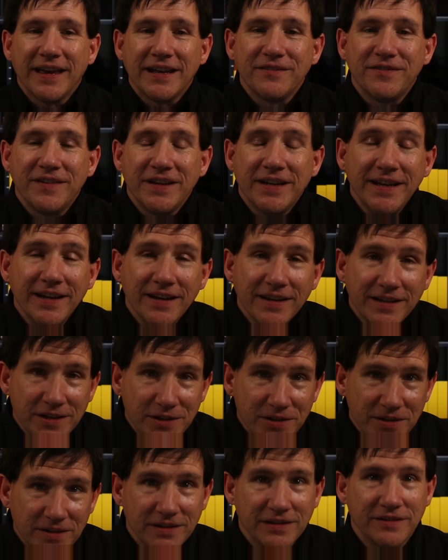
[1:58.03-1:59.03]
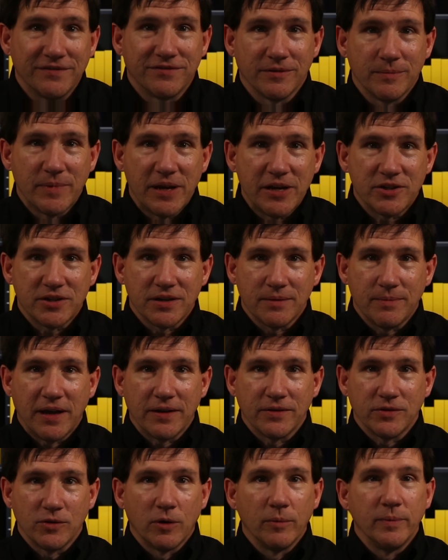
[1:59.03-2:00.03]
and if you need additional information
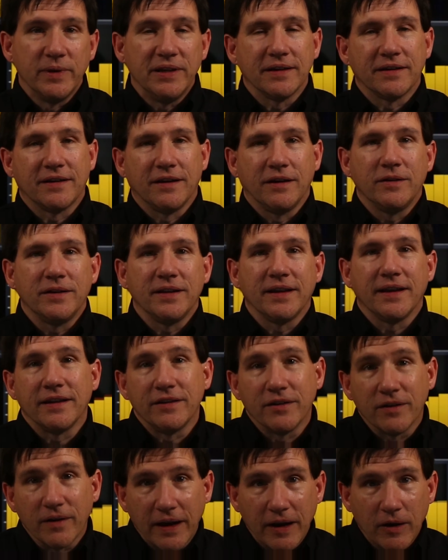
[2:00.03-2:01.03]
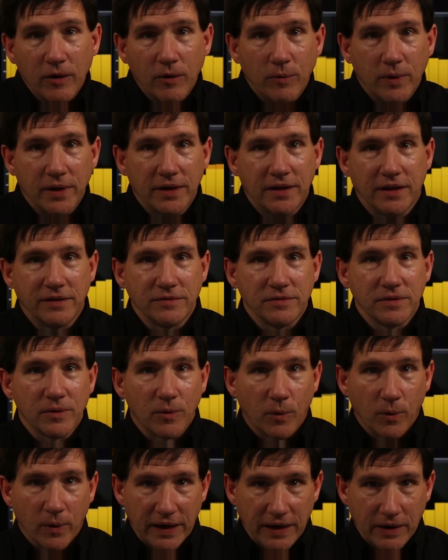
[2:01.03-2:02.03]
about Dolby encoding in your Aero 100
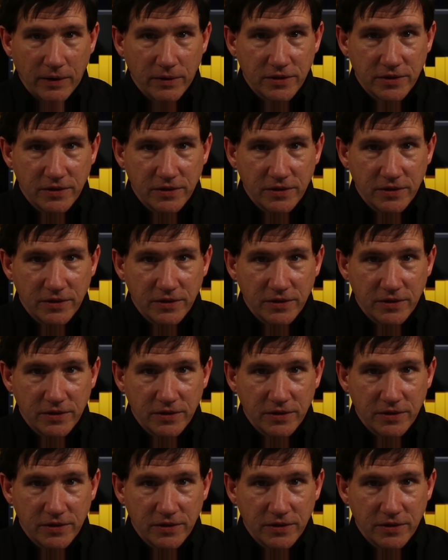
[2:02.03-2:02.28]
or Aero